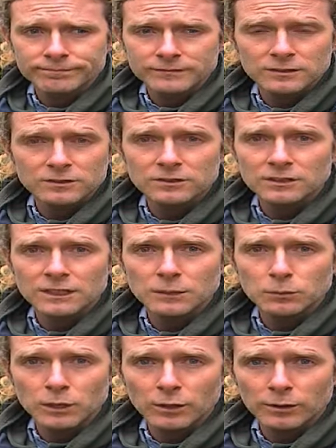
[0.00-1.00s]
is just to
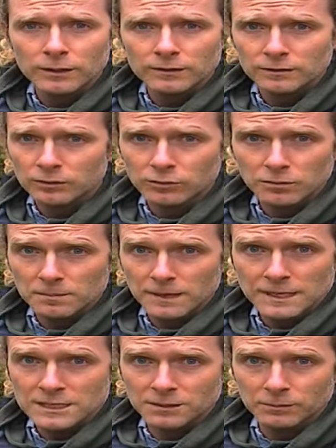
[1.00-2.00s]
keep going. You're an
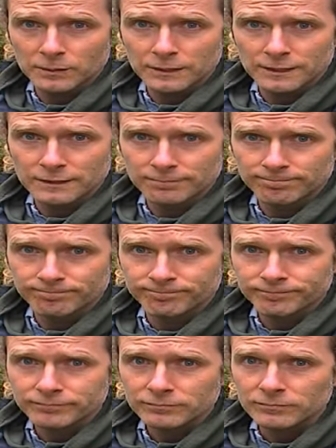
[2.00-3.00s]
amazing being.
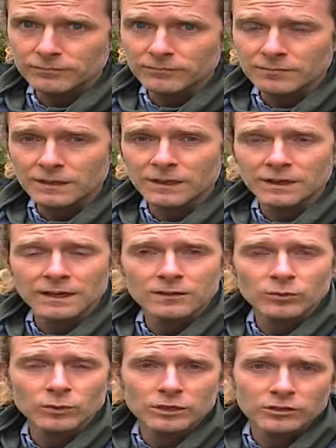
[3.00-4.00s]
And as
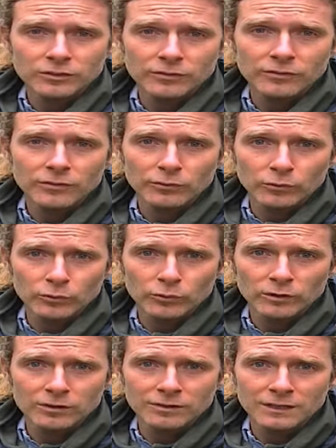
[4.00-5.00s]
we shift through
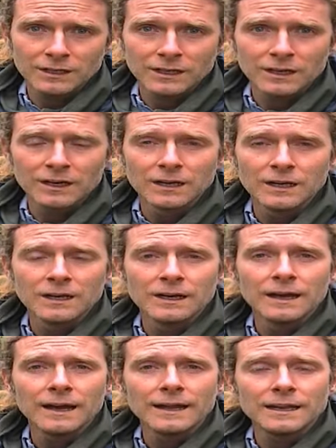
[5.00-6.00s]
this year
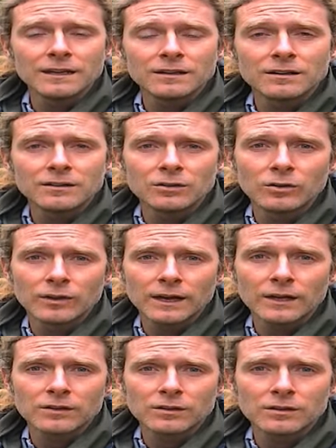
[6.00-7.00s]
and into
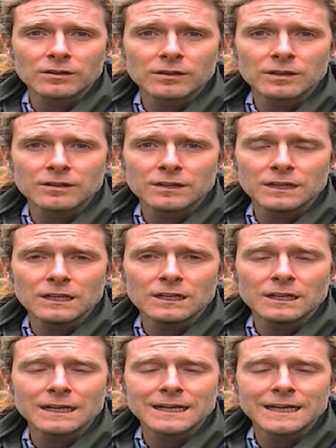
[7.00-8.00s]
2016,
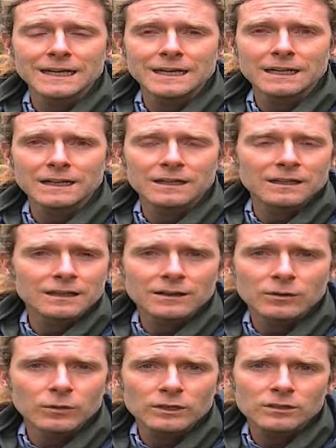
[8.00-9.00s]

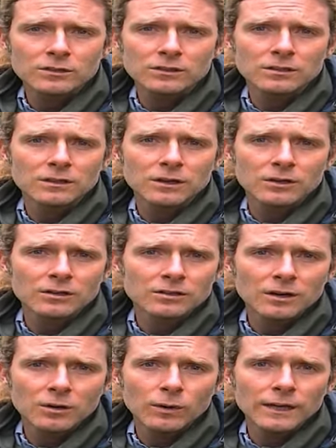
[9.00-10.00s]
we're just going to
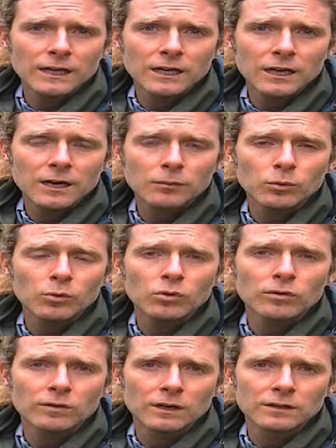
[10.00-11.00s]
start waking up, all
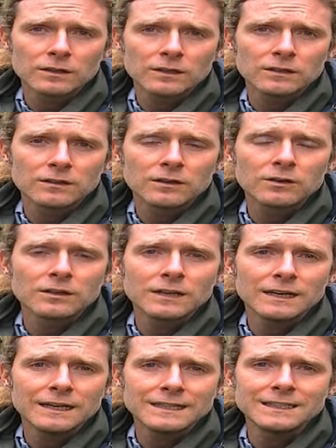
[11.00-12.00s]
of us. It's going to
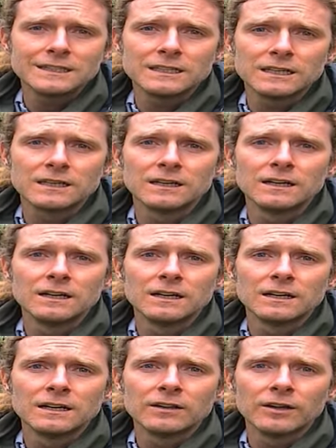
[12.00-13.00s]
get easier,
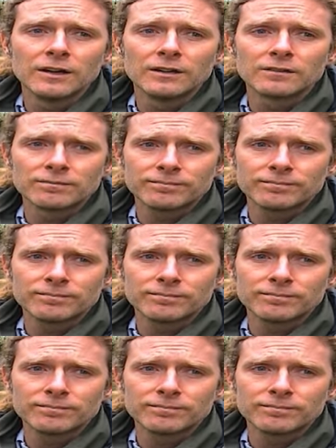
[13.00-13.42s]
that